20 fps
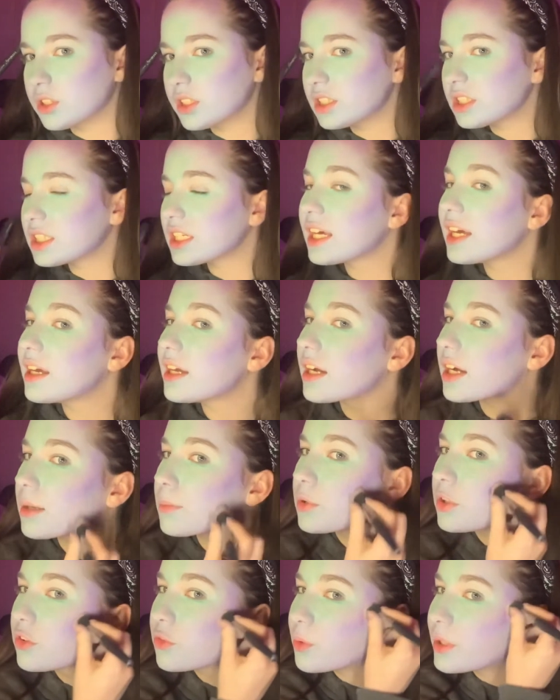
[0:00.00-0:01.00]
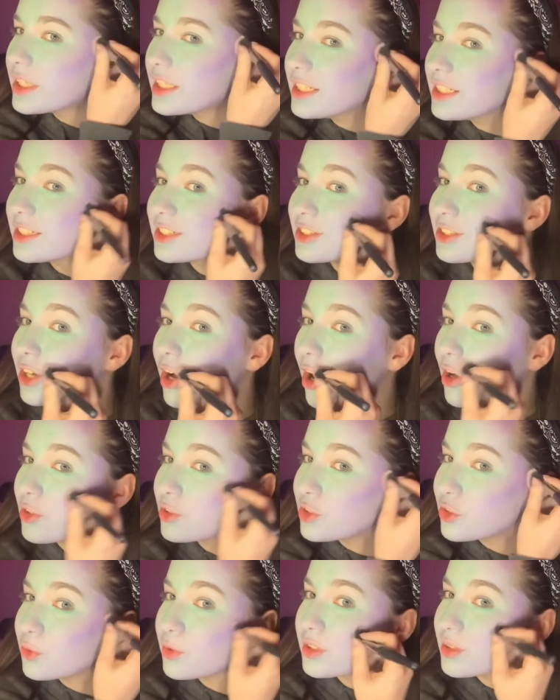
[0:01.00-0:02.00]
The camera's really not
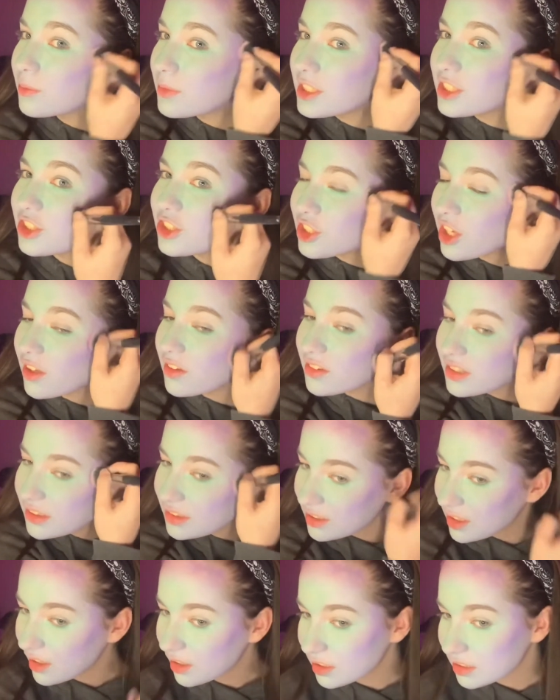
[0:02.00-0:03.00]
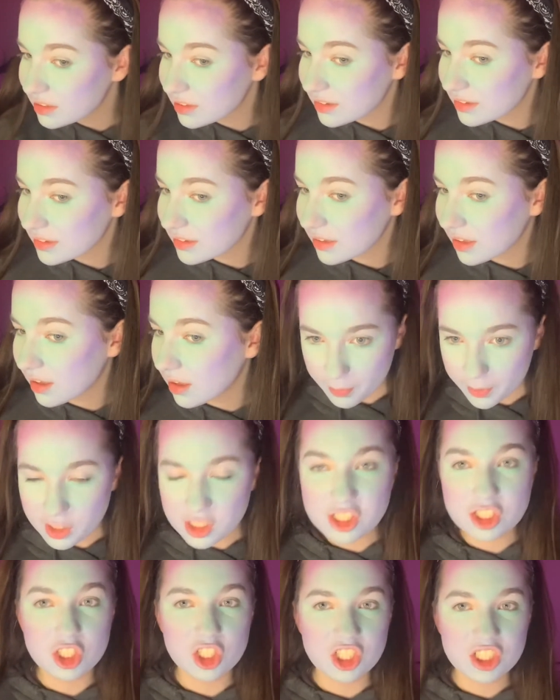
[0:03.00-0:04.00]
doing me justice, but it
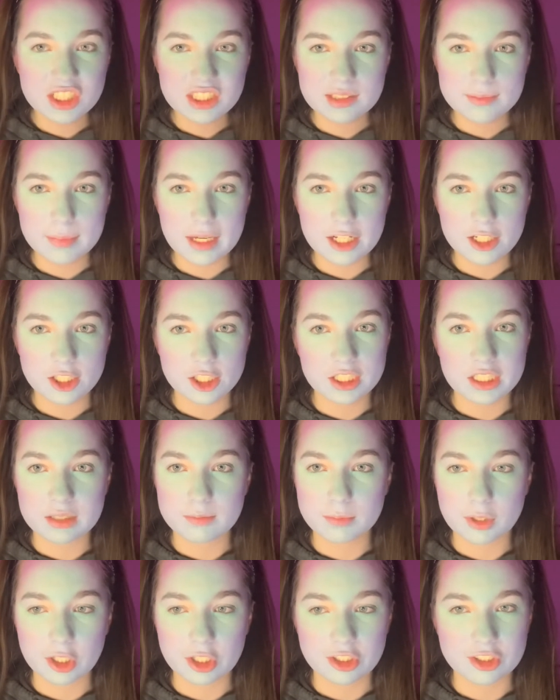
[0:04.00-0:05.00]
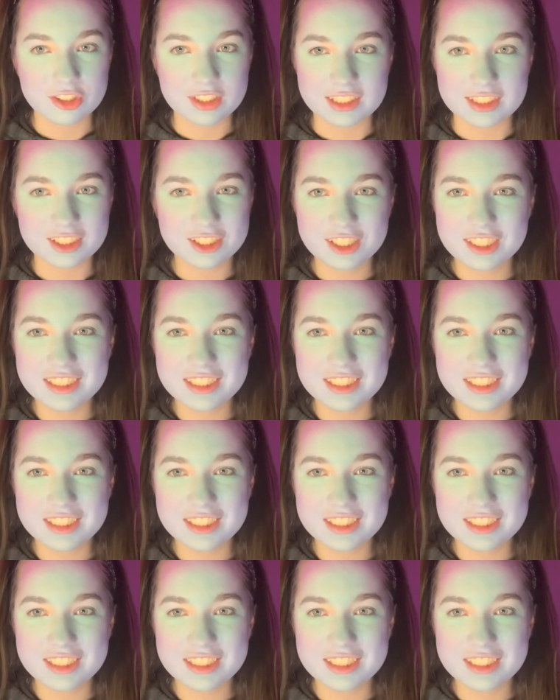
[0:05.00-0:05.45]
looks better in person.